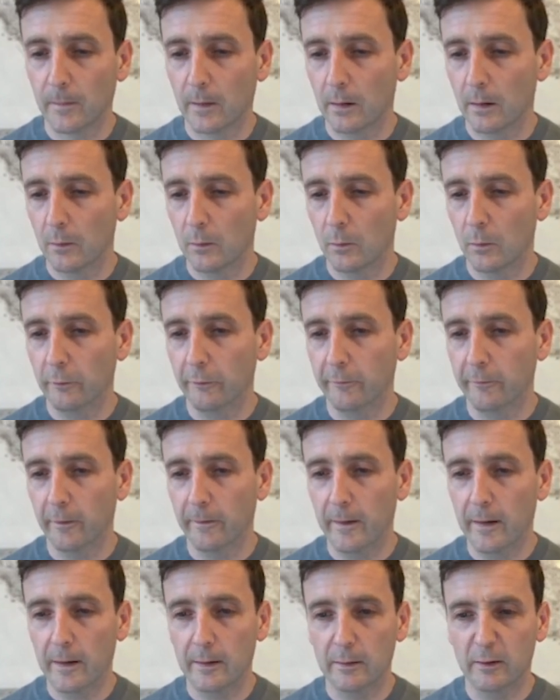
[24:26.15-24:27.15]
Once you've done
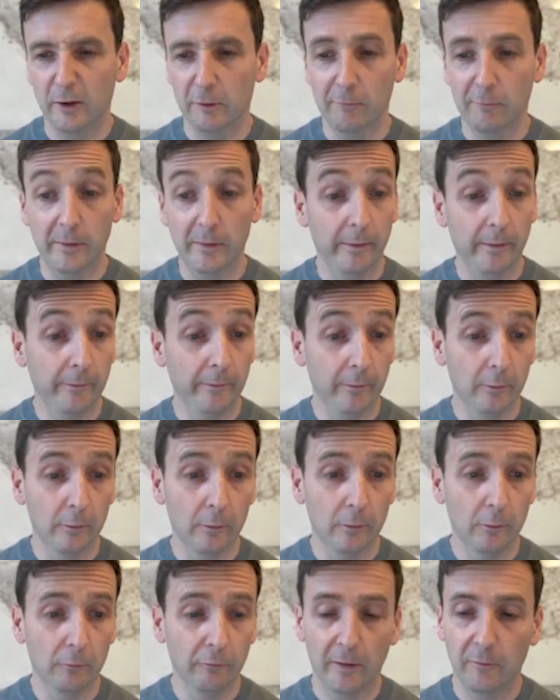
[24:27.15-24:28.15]
that, don't really need to
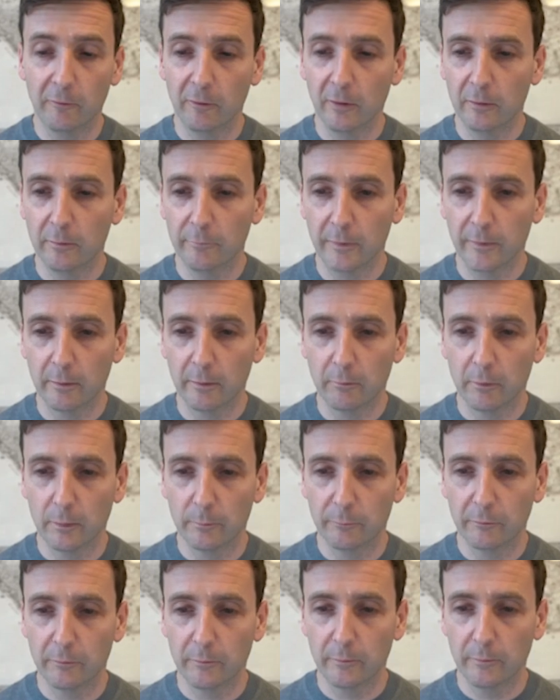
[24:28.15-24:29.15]
change any of the other
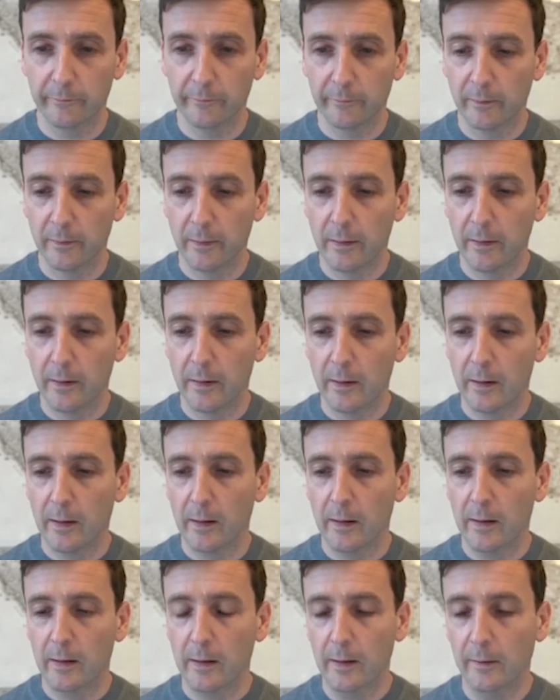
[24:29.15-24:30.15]
options.
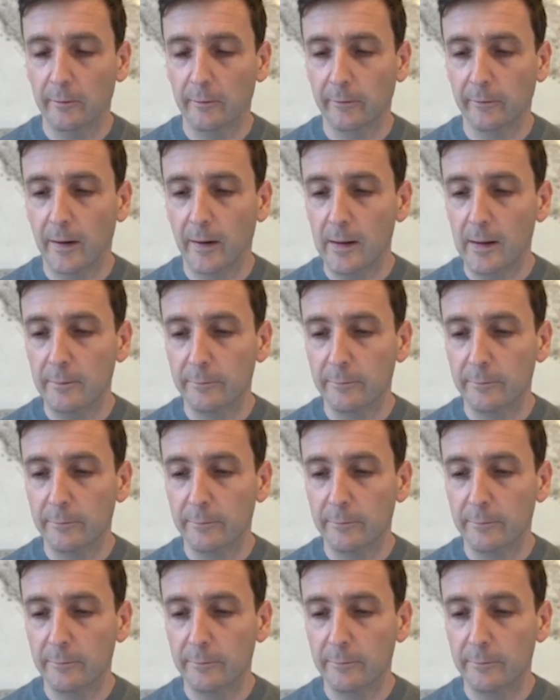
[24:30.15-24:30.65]
Hit save.